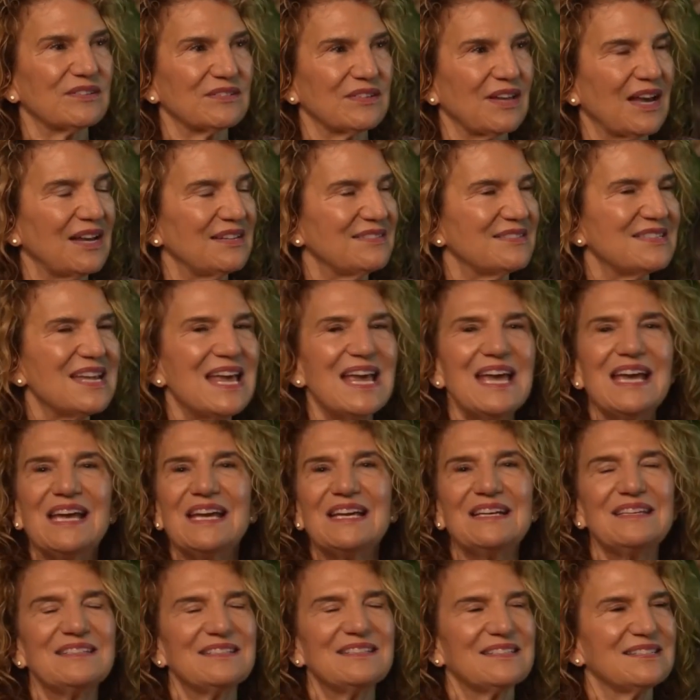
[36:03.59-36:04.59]
lives.
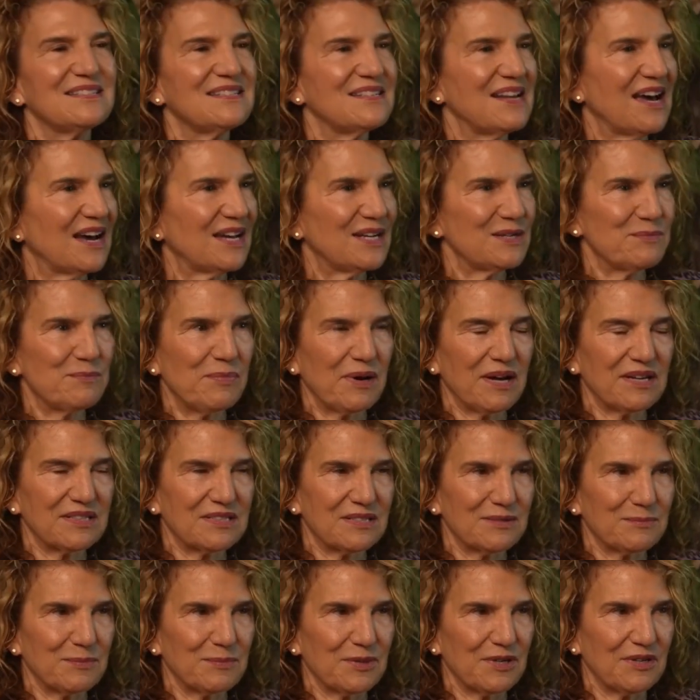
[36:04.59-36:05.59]
It is not
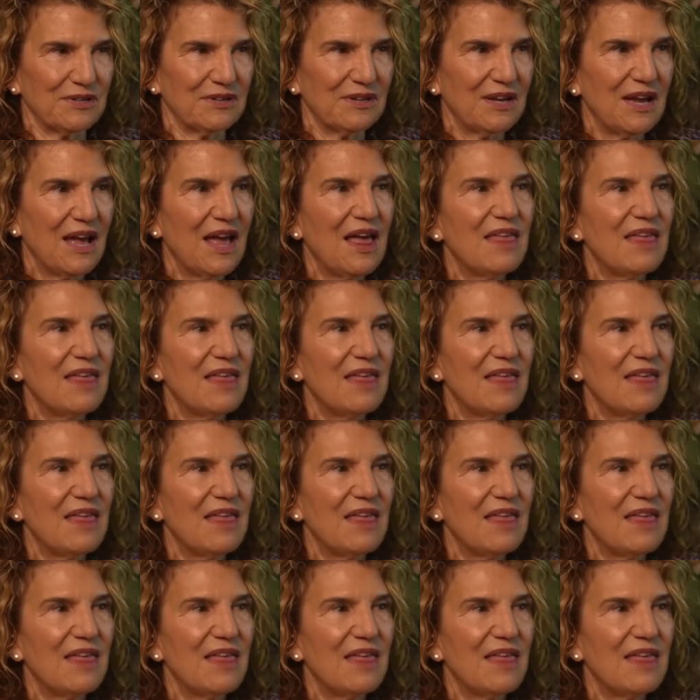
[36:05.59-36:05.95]
impossible.